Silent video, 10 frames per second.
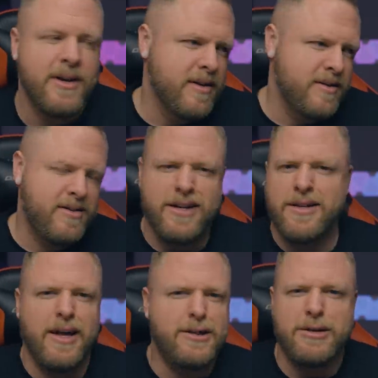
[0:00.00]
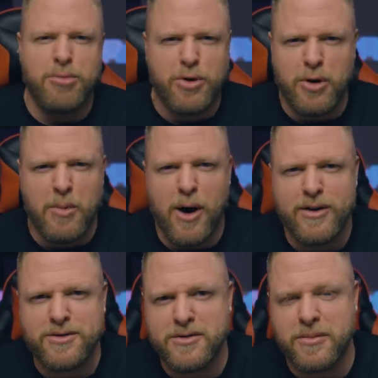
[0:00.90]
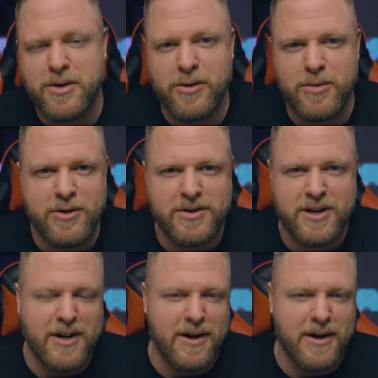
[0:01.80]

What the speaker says: It's set to like some Bruno Mars or some cute music,